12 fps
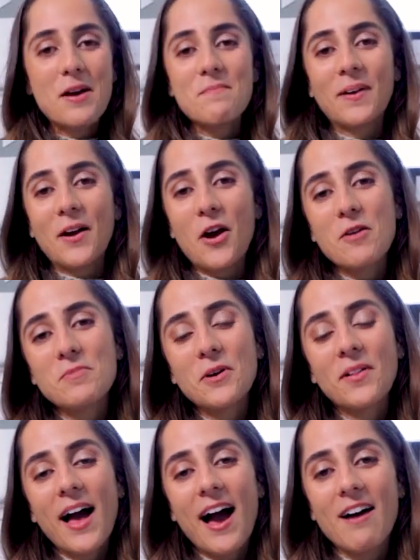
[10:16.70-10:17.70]
But I hope you
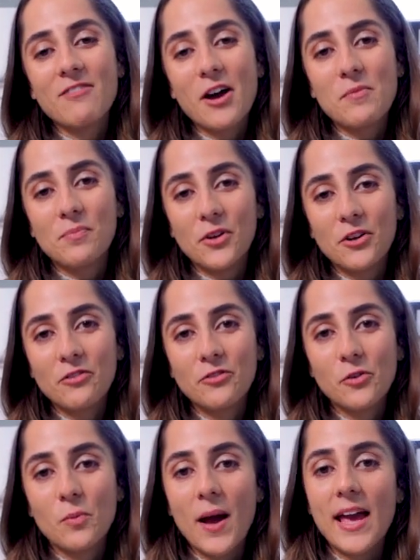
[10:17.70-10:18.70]
all have a
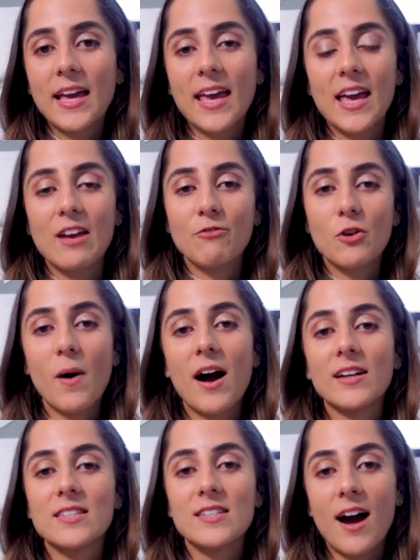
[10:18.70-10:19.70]
beautiful week. If you
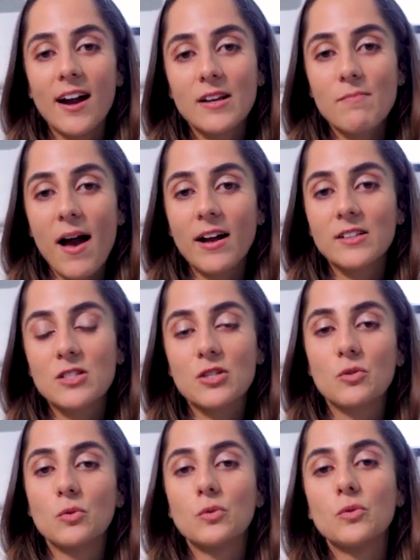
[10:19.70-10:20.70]
are starting back at
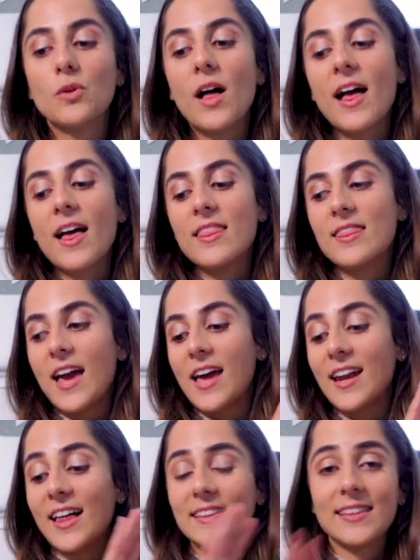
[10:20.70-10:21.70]
school,
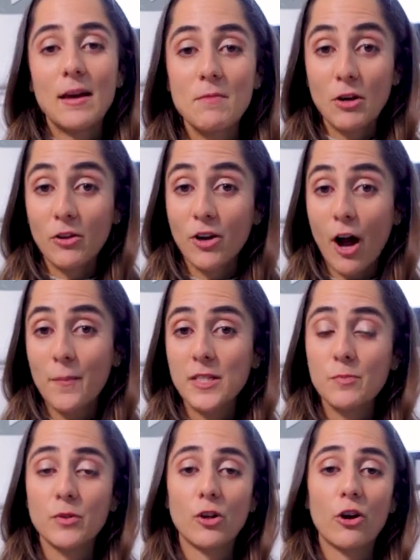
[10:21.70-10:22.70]
then let me know in the
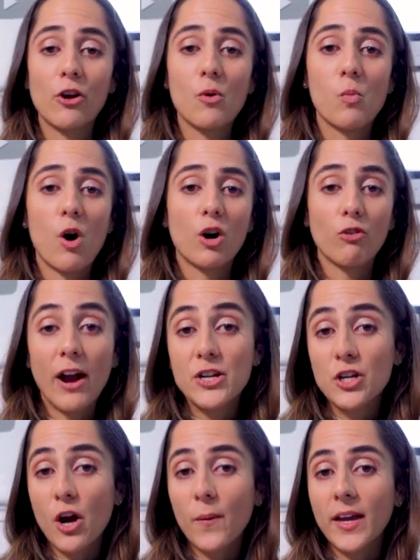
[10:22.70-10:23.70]
comments below what grade
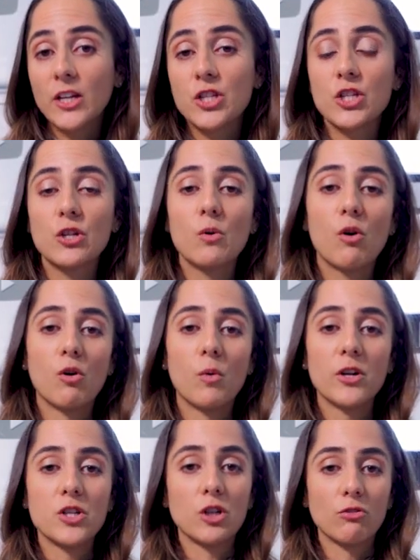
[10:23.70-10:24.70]
you're going into or
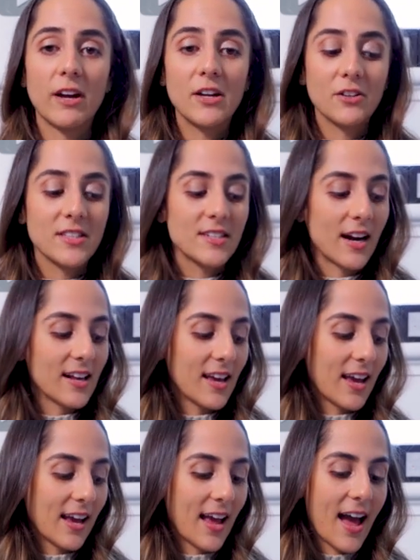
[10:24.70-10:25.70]
what degree you're
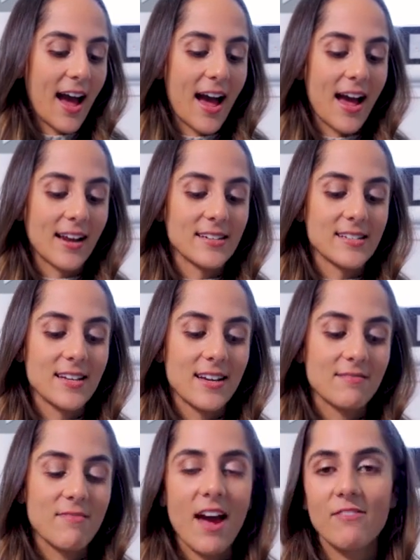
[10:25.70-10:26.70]
studying. And
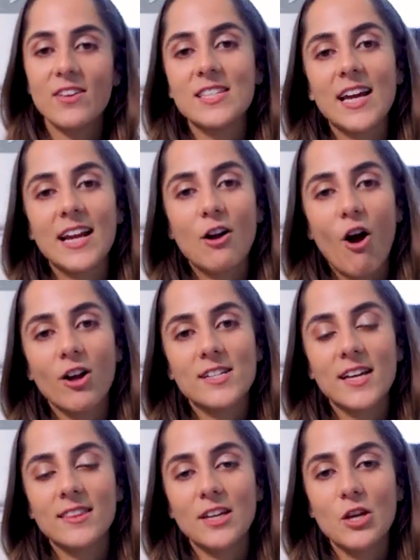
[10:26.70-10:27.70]
yeah, if there's any
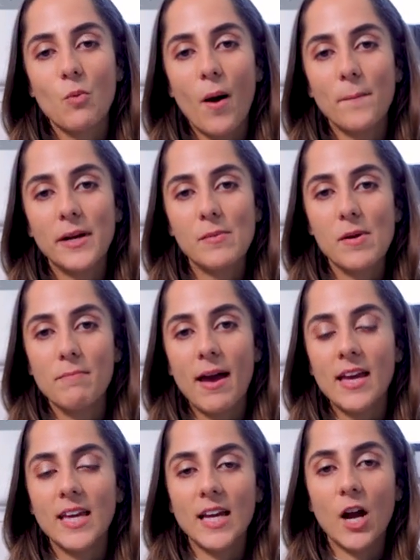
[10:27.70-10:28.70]
content that you want me to be
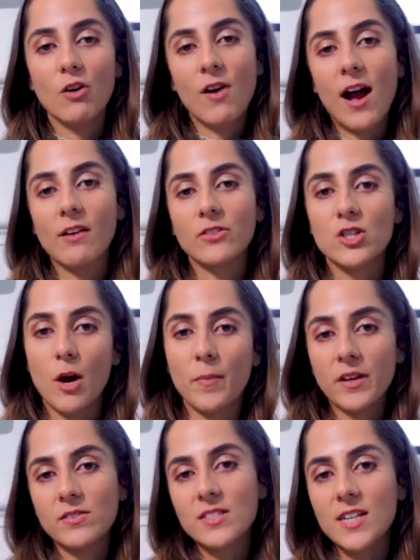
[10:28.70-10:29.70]
making around the
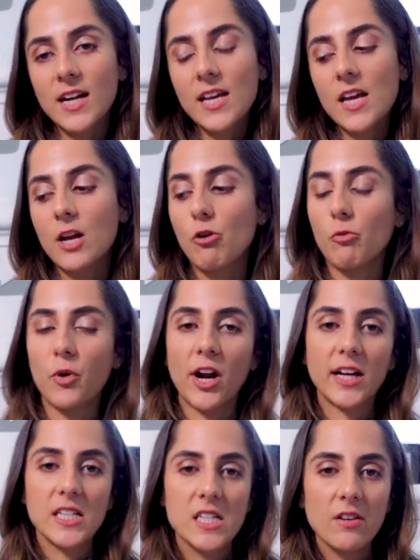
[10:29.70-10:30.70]
topic of studying or
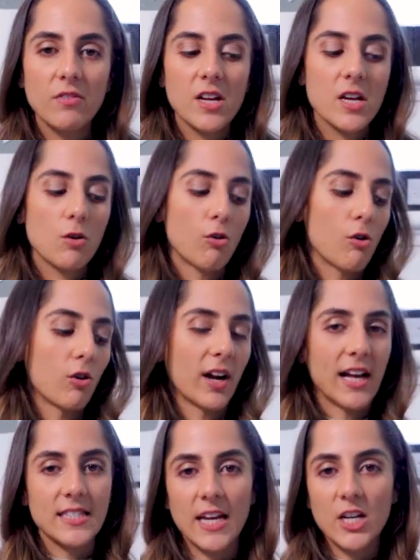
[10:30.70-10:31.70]
productivity or
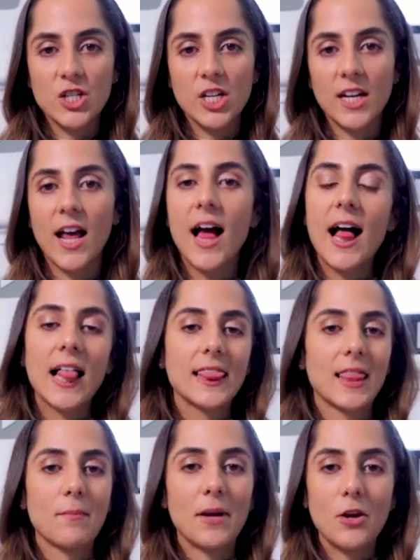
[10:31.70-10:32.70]
organization,
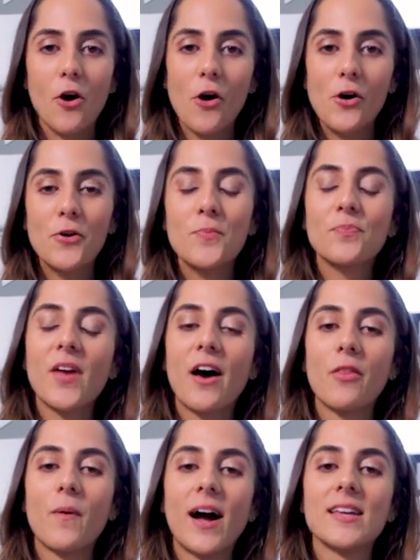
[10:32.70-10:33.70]
let me know.
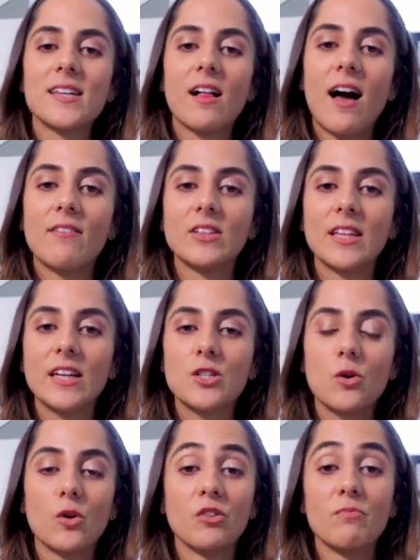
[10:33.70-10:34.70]
Otherwise, I'll have a link
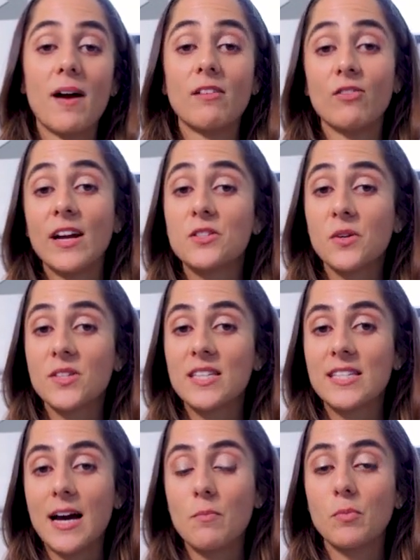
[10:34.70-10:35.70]
to all of my
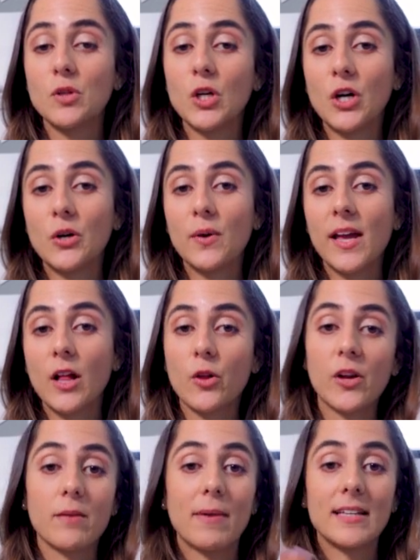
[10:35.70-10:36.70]
resources down below,
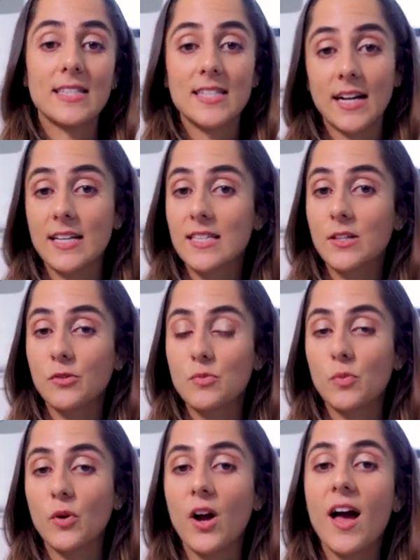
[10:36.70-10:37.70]
including my study skills
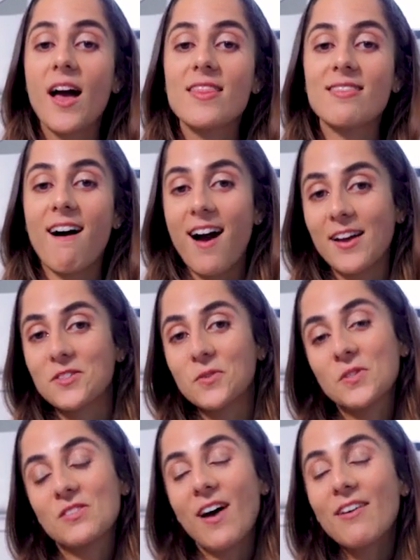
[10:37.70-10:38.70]
book, The High
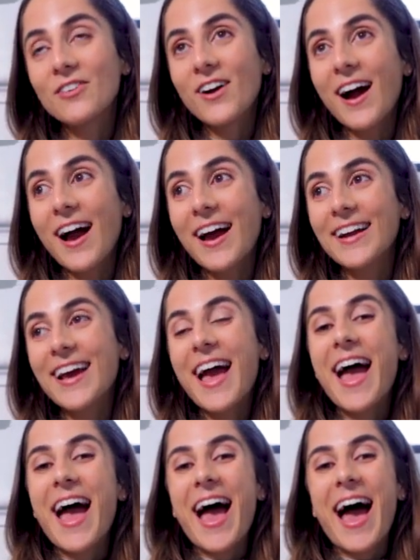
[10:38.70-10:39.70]
School Survival Guide.
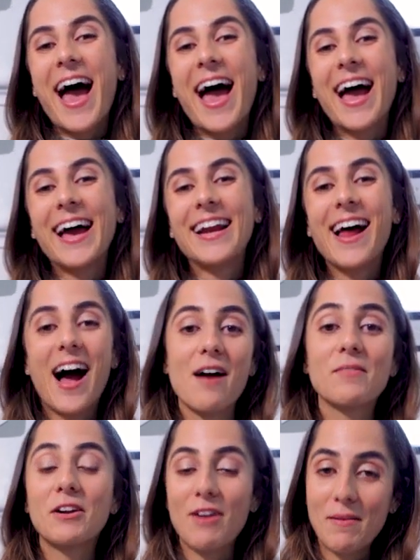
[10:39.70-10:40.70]
And
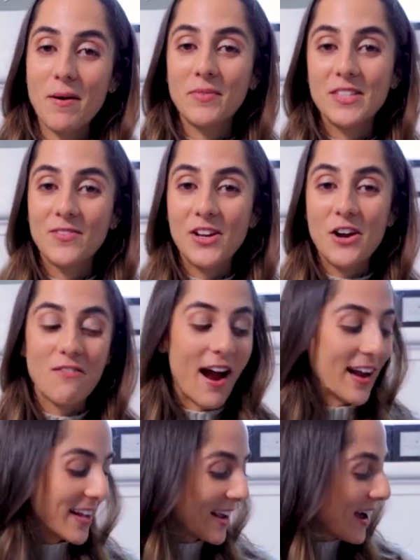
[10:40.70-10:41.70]
I'm gonna wrap up this video
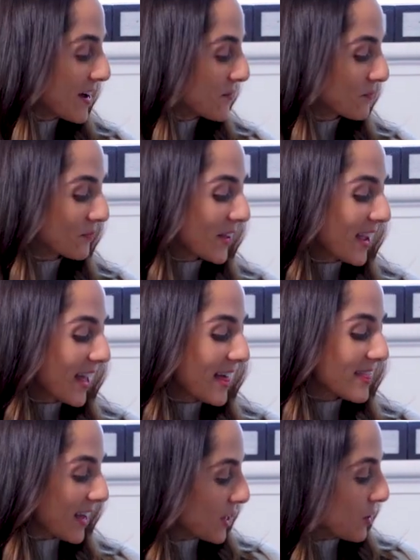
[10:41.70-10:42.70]
right here.
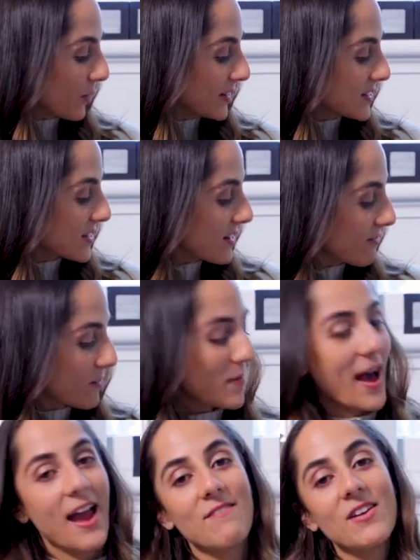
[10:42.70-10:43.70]
Thank you, Winston, for
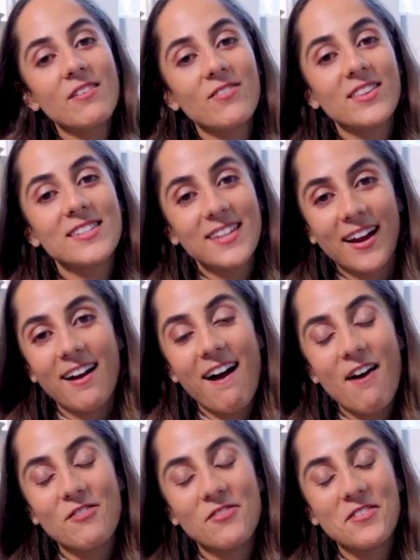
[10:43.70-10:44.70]
behaving for the second
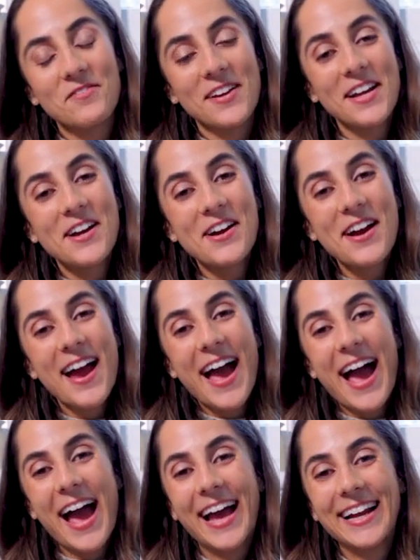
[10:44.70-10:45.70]
half of the video,
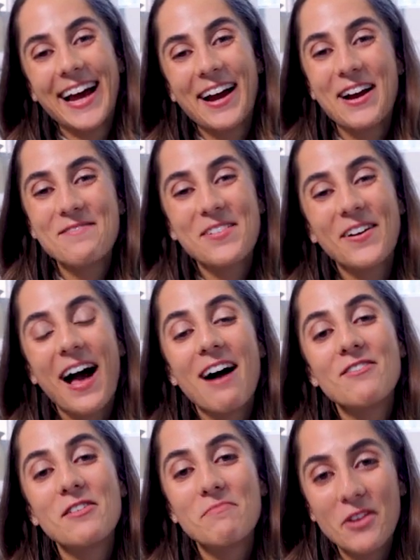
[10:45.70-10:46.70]
and I hope you'll
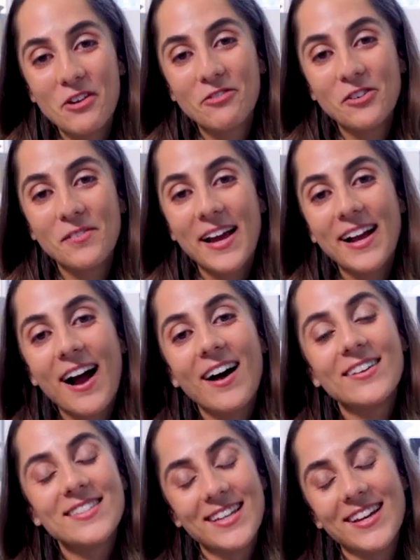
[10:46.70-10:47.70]
have a beautiful week.
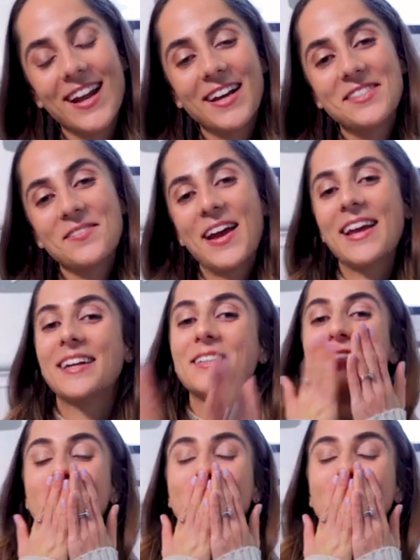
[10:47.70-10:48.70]
I'll see you next week.
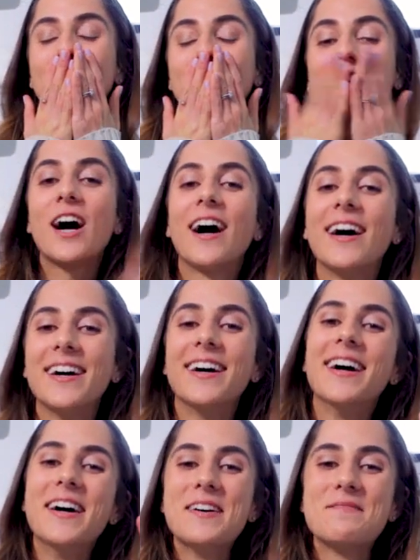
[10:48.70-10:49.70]
Mwah!
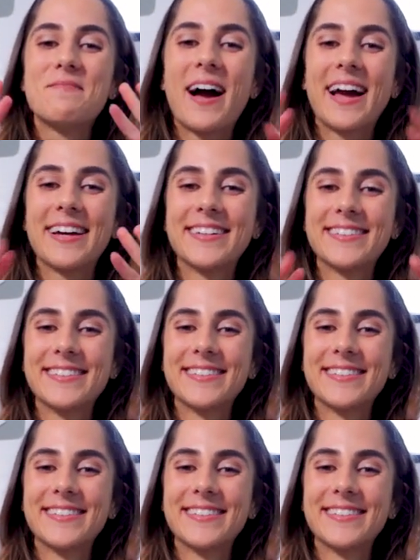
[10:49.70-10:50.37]
Bye.